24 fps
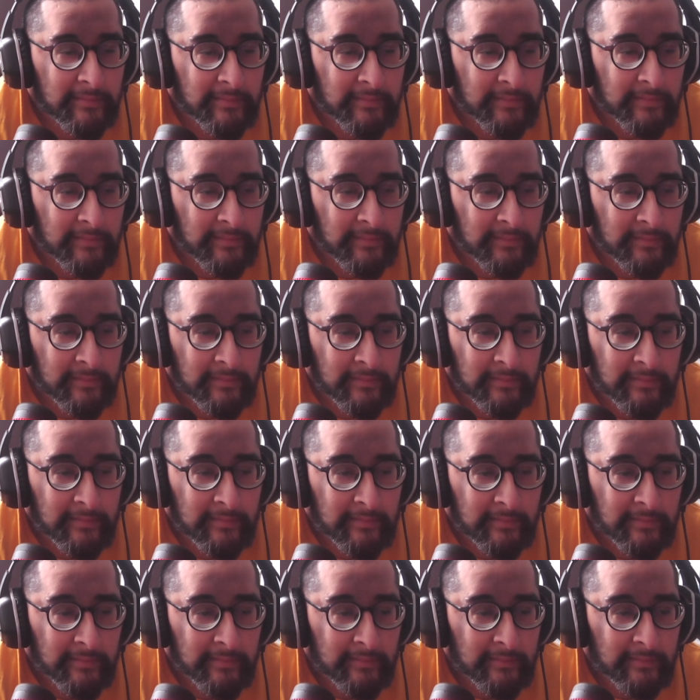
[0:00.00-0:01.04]

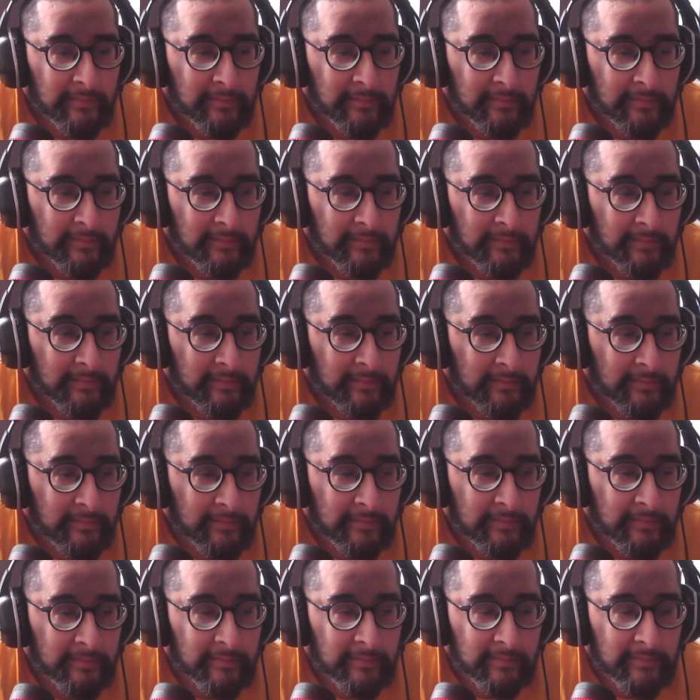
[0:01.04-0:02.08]

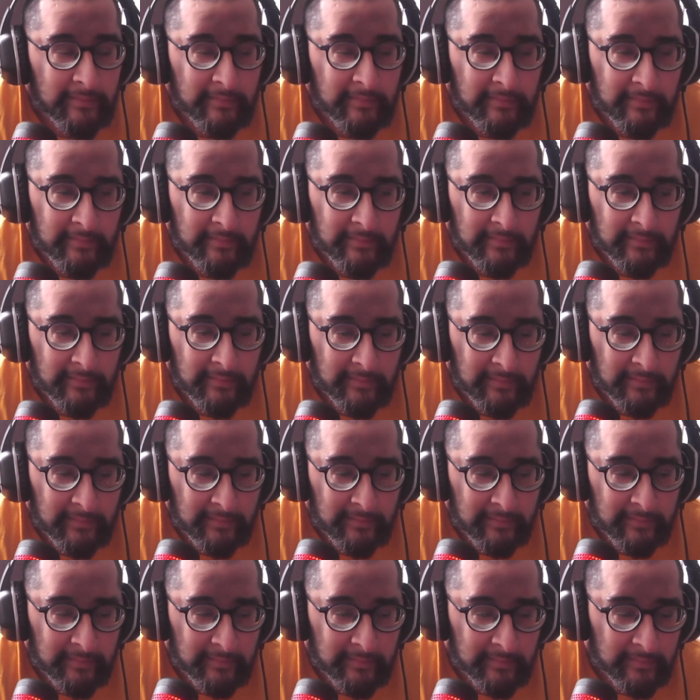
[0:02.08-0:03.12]

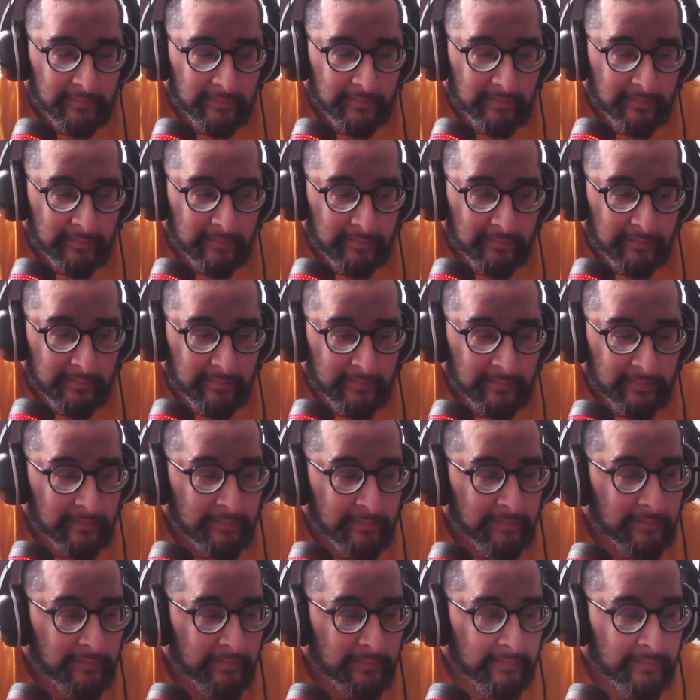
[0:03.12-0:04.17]

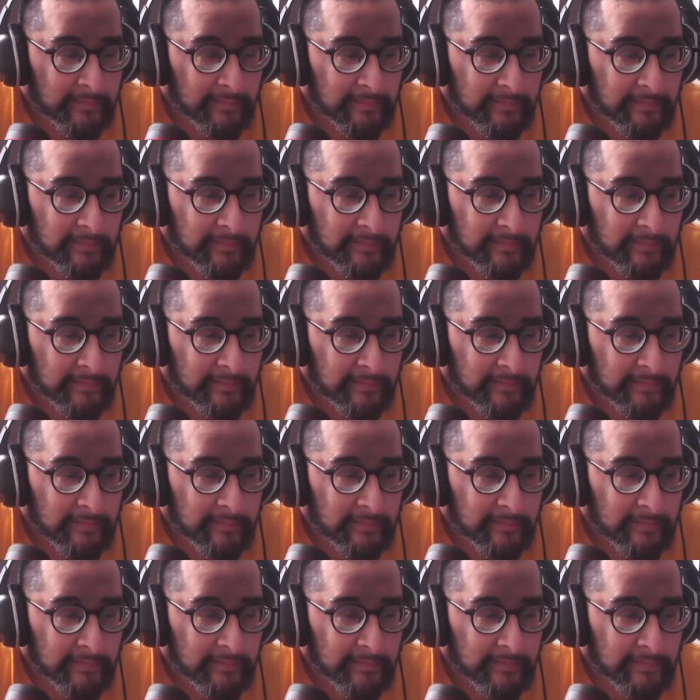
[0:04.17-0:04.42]
Nobody speaks.